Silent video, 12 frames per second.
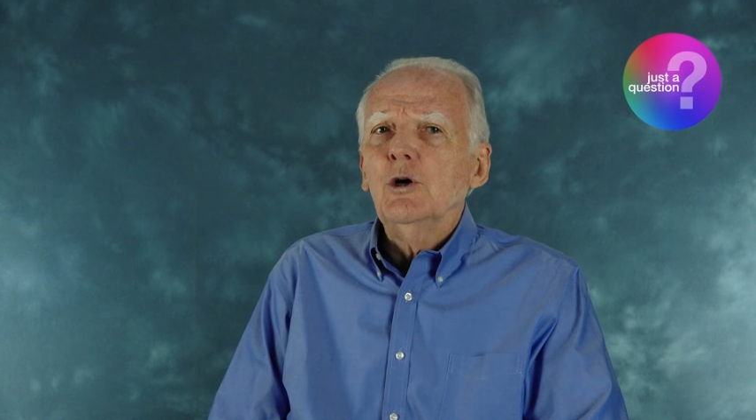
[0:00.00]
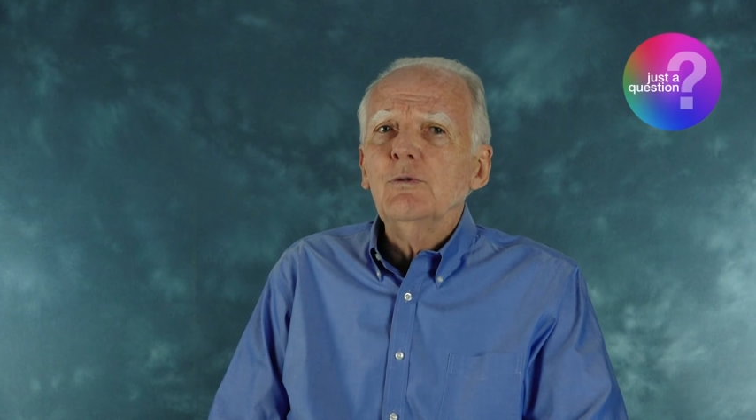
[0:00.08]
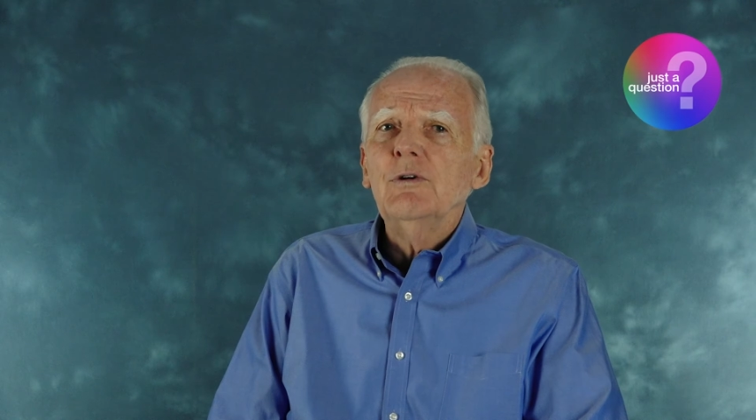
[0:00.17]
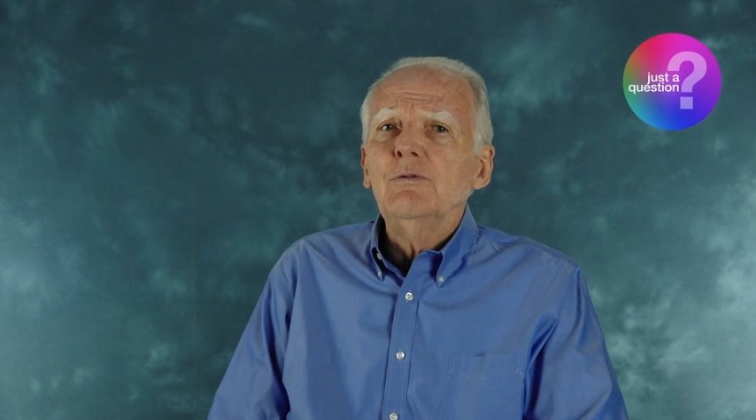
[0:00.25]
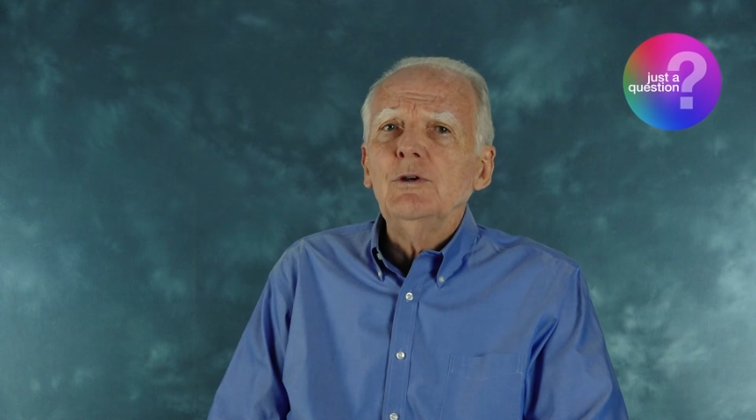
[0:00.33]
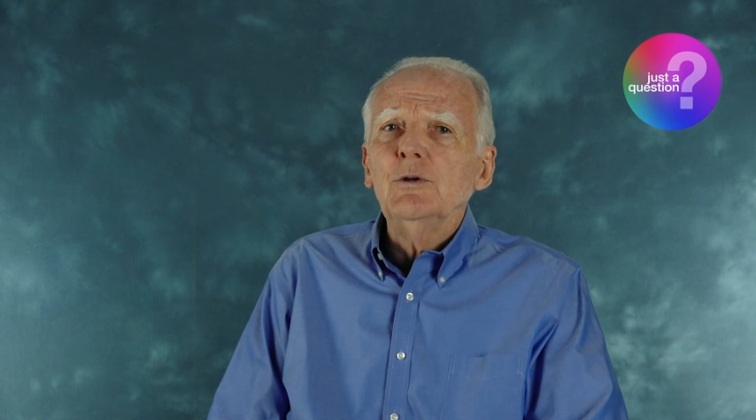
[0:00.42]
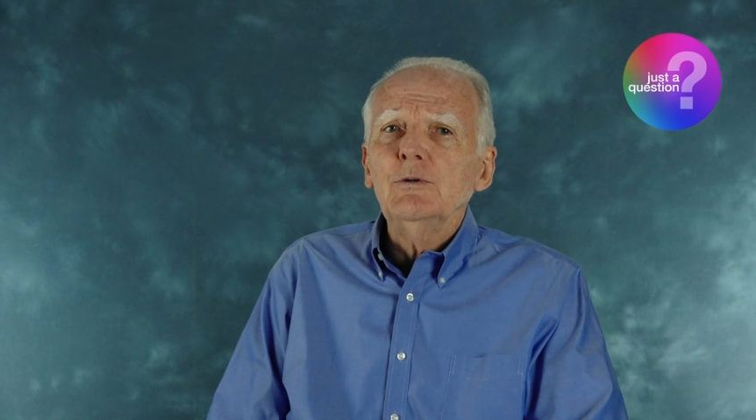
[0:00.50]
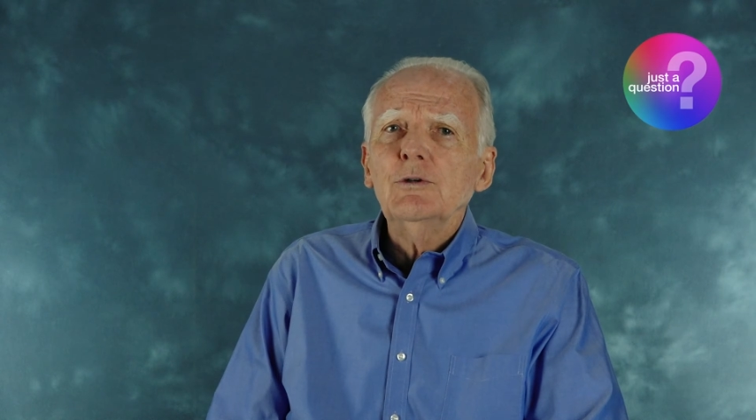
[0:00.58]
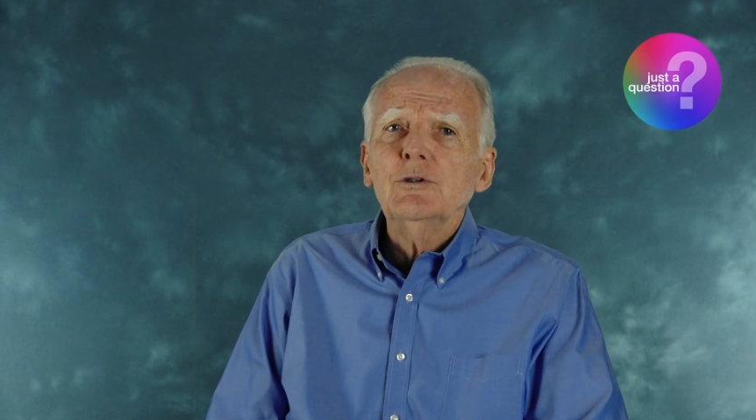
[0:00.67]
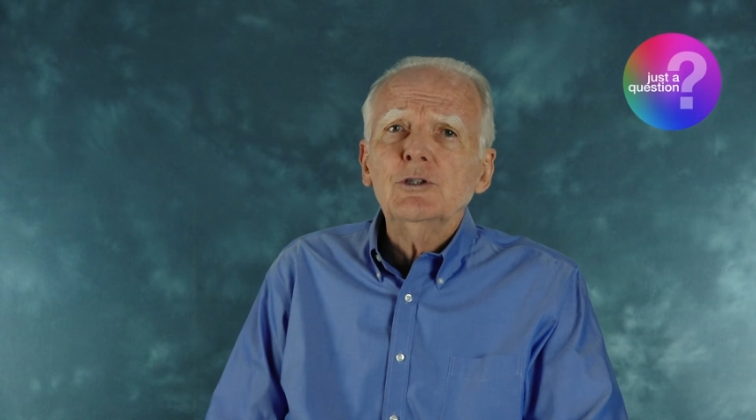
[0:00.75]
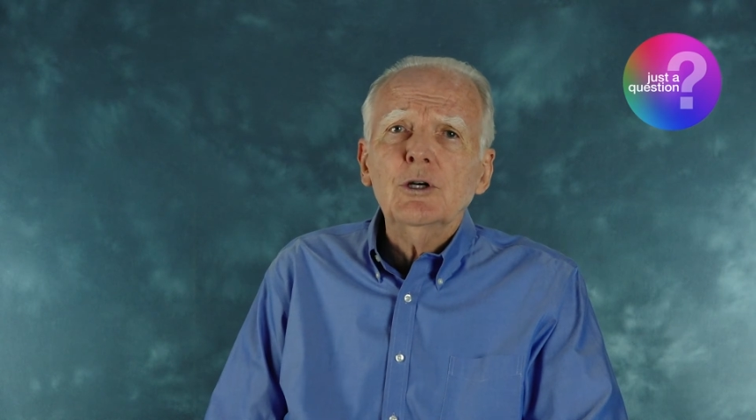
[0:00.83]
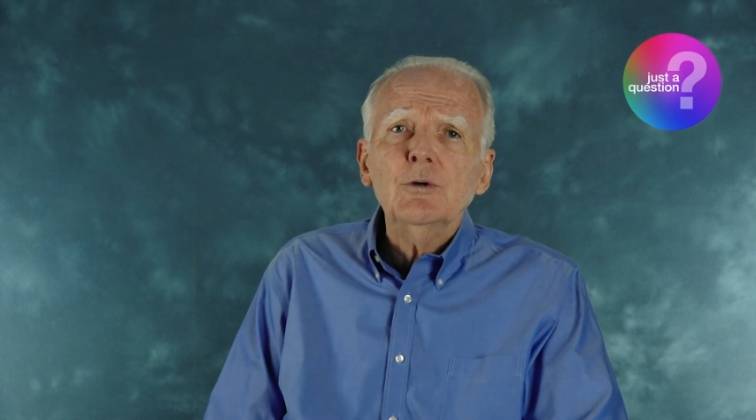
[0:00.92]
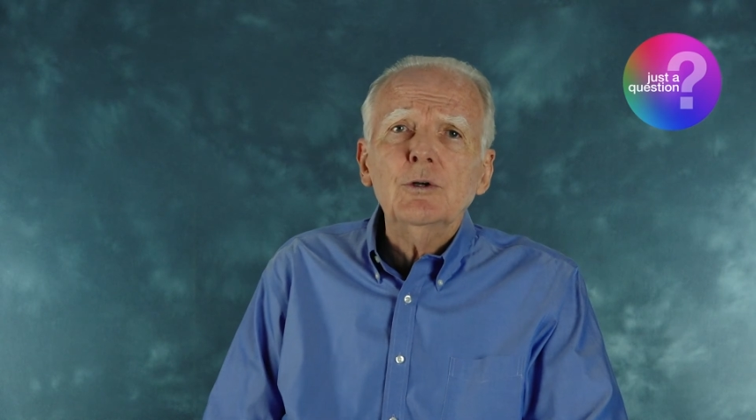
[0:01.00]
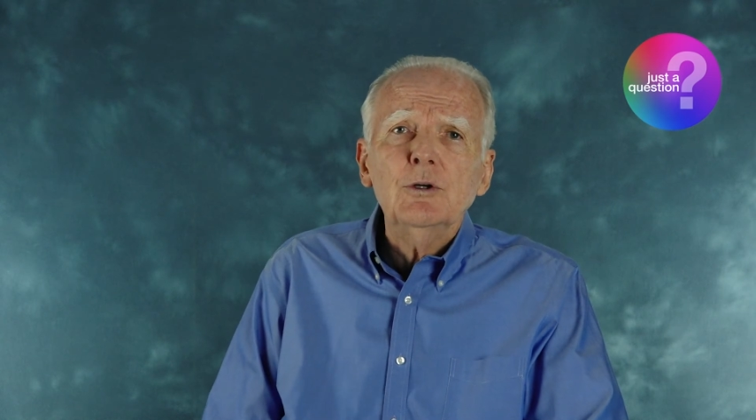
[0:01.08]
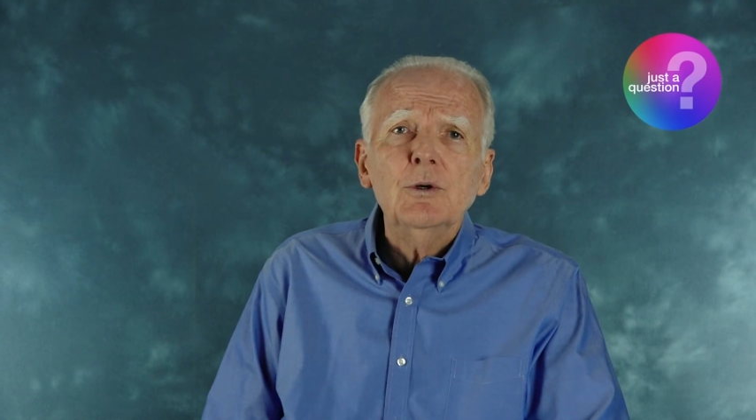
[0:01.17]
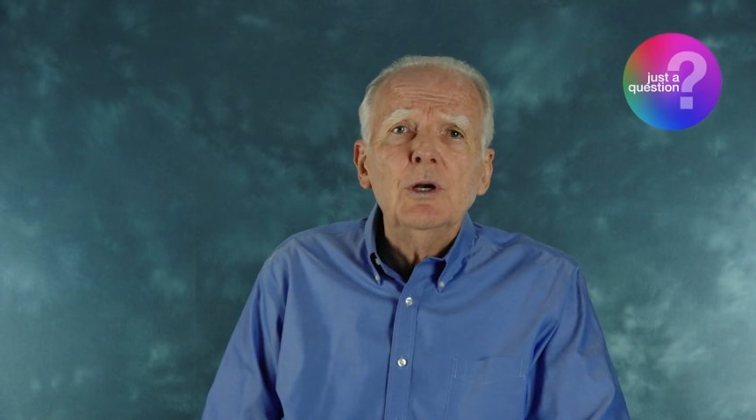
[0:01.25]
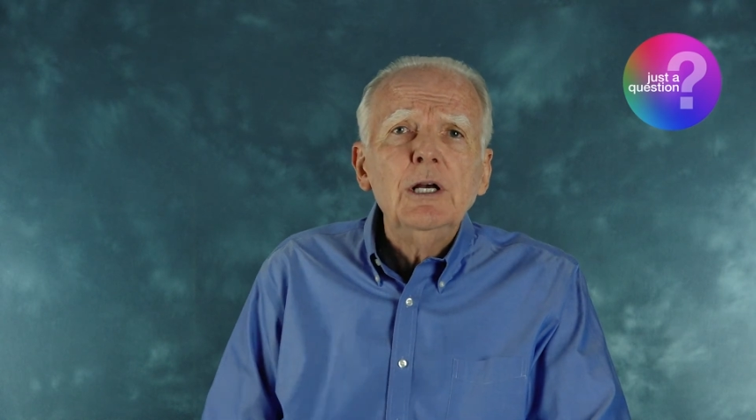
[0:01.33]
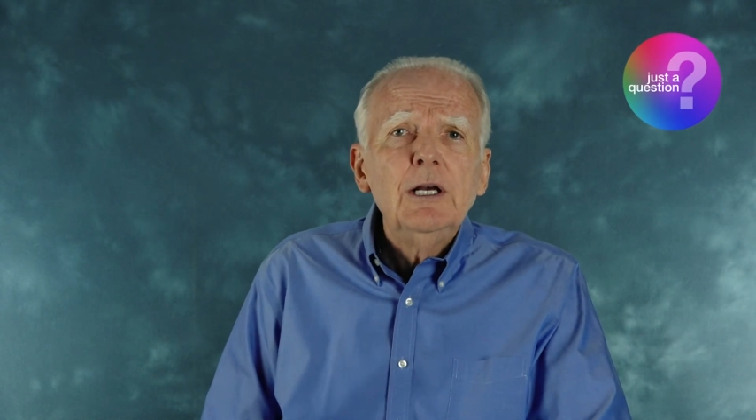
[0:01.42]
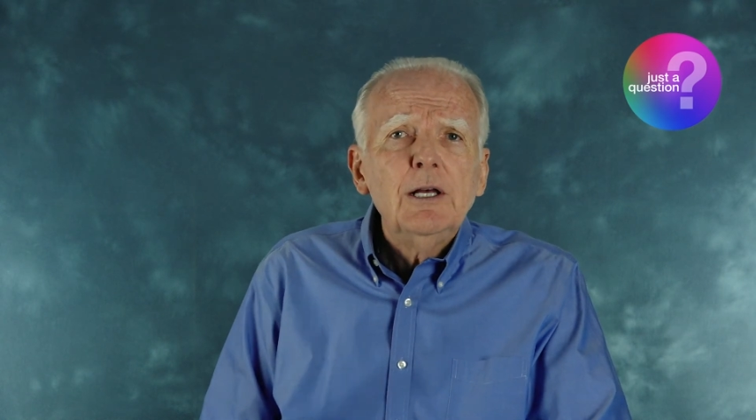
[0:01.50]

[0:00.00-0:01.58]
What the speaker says: overview to show you